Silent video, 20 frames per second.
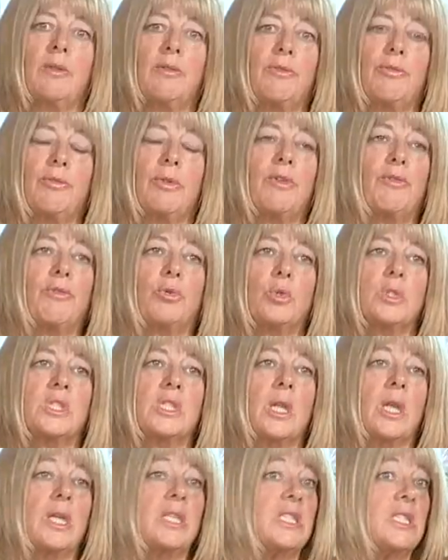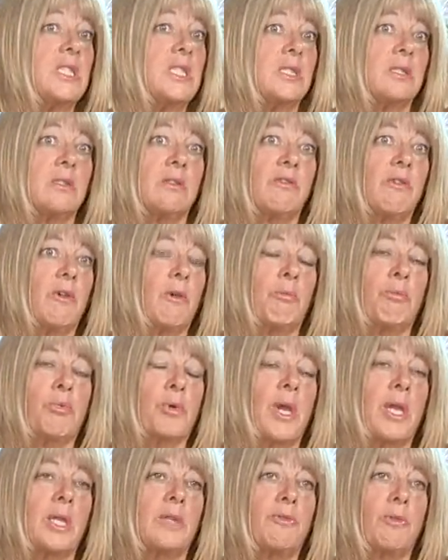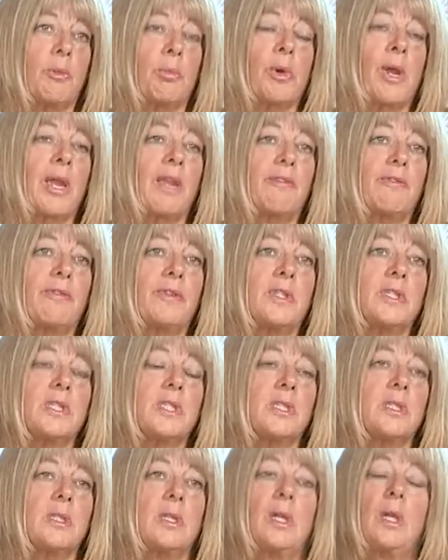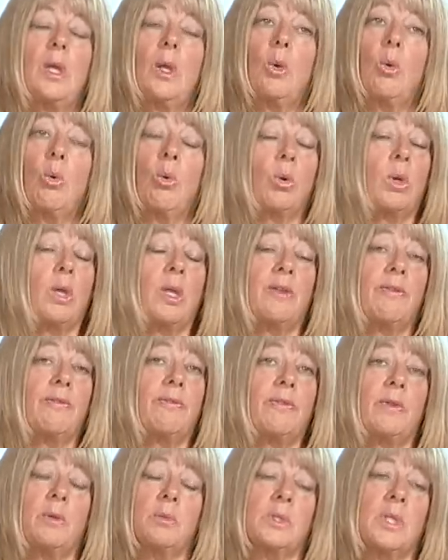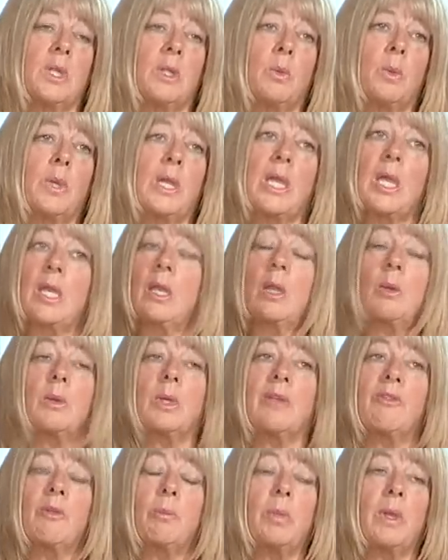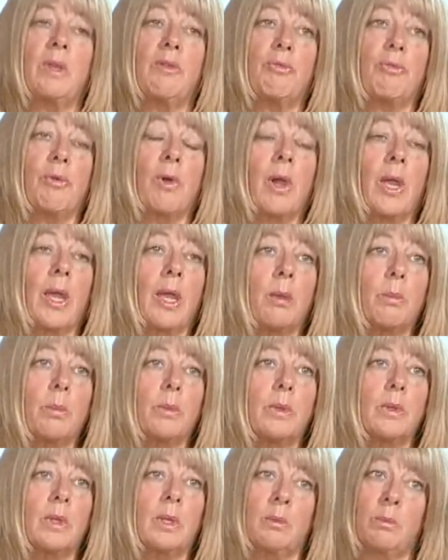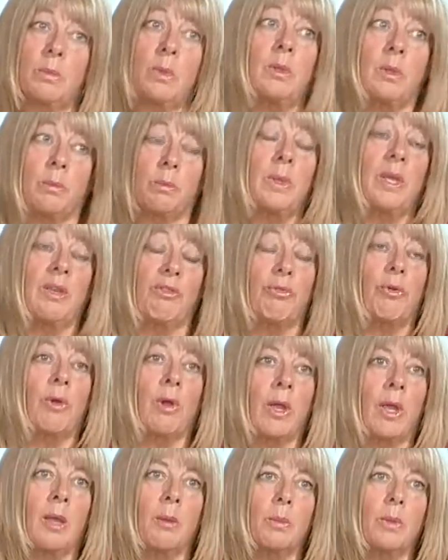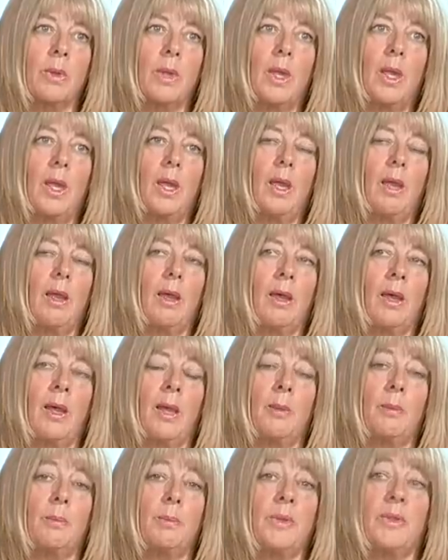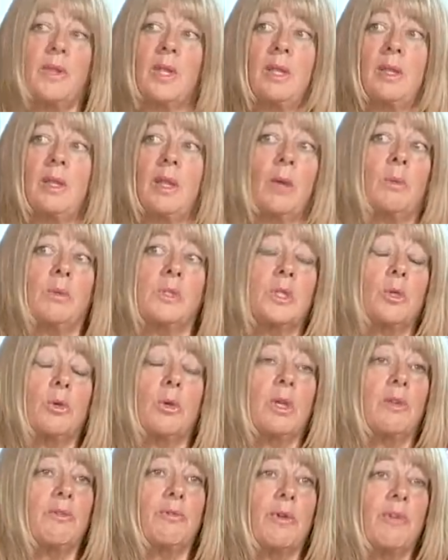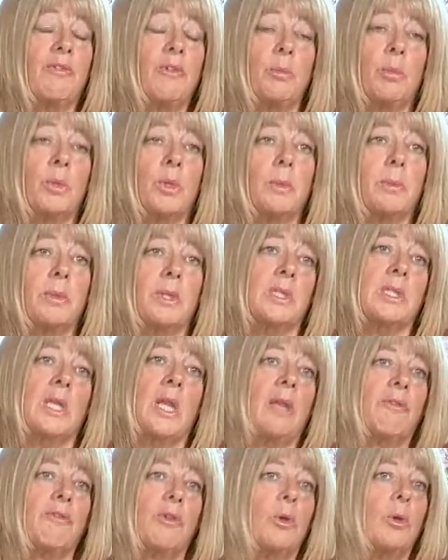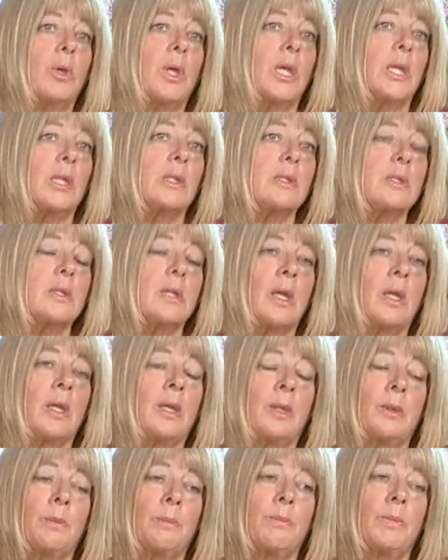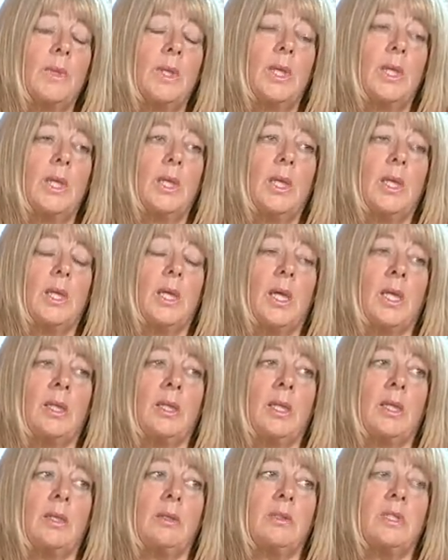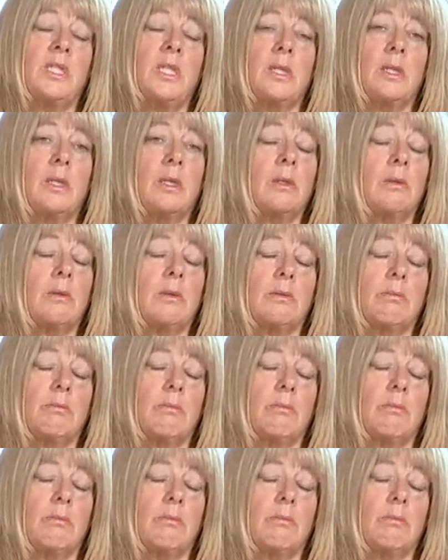of 3 or 4 slices of bread for breakfast, or if it was at the weekend, I would have a big fry up, and I mean a big fry up. But then I was cooking for everybody because I love cooking. And then dinner,